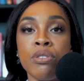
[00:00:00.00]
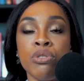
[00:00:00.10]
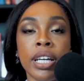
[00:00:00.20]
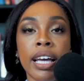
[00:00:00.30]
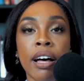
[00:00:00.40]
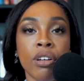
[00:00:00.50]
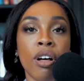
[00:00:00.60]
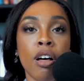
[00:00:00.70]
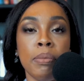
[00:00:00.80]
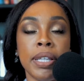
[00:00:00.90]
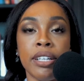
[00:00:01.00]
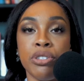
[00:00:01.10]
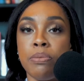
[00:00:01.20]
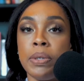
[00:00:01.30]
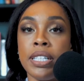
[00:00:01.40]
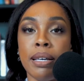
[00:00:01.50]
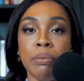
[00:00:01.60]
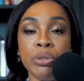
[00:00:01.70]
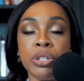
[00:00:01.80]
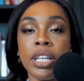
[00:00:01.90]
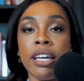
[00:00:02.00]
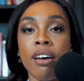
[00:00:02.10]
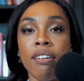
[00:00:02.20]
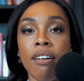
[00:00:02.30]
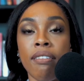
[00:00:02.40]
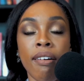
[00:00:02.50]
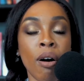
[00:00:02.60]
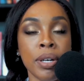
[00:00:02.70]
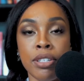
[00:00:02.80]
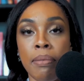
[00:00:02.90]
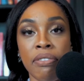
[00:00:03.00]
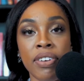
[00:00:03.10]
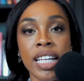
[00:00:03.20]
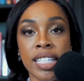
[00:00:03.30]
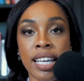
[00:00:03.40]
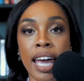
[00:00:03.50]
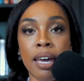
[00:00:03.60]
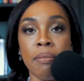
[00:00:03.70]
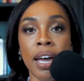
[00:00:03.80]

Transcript: drink alcohol, but that's just because I'm usually always on my fitness game.